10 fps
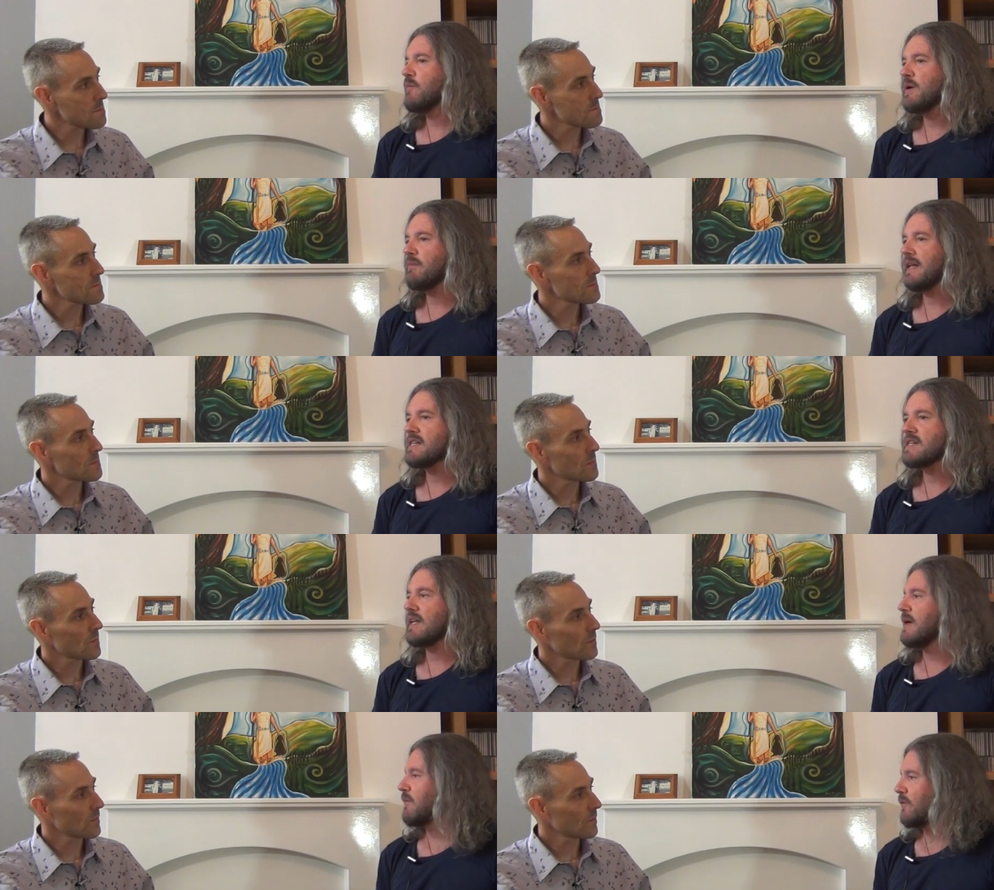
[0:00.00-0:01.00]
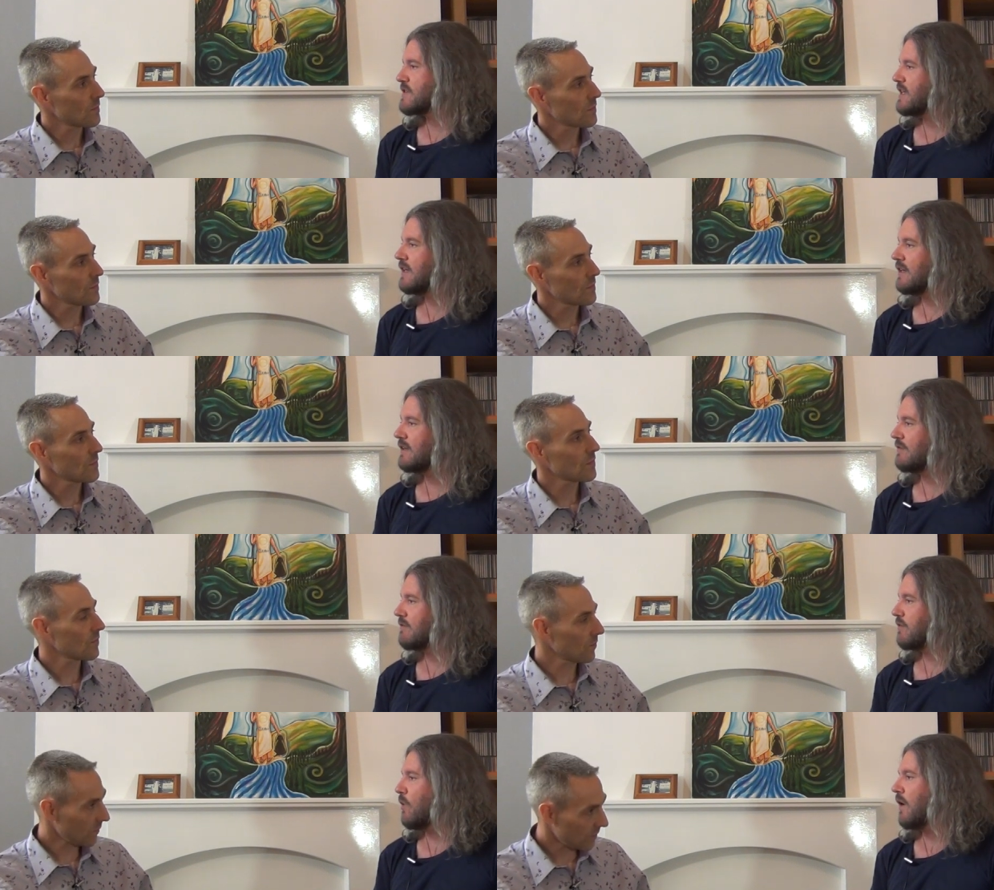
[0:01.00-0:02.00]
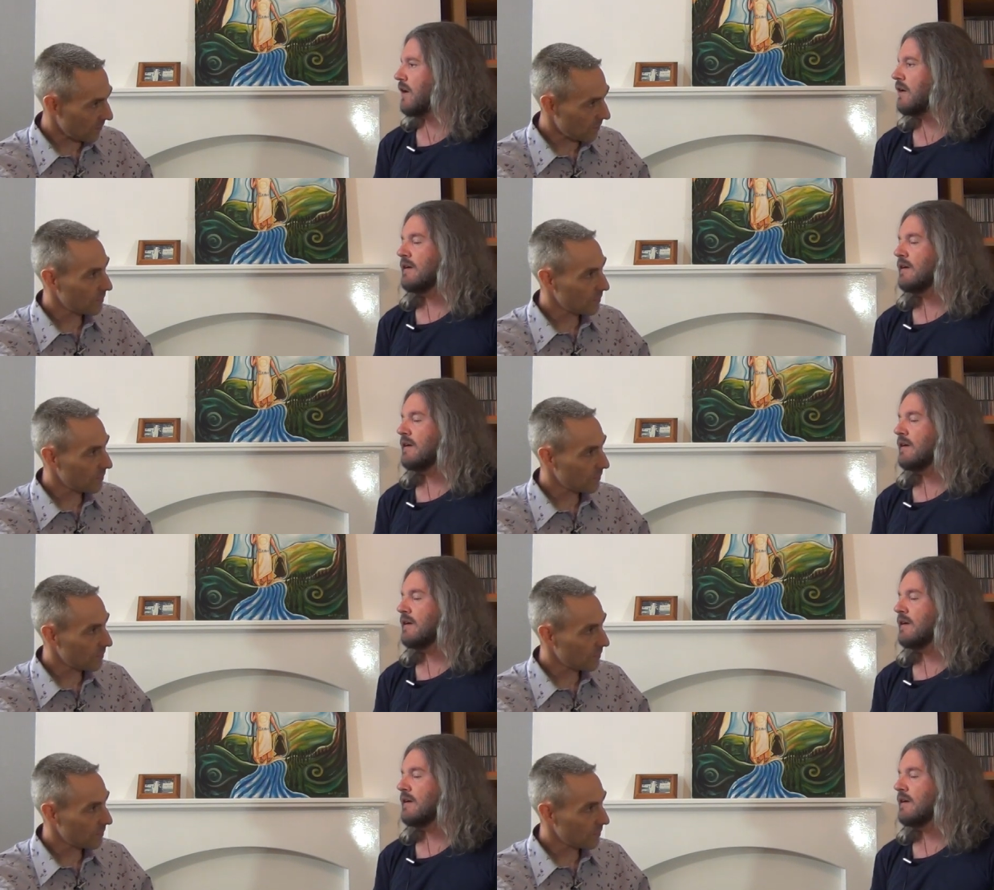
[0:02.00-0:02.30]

Speaker 1: up in places like Montsegur and Foix.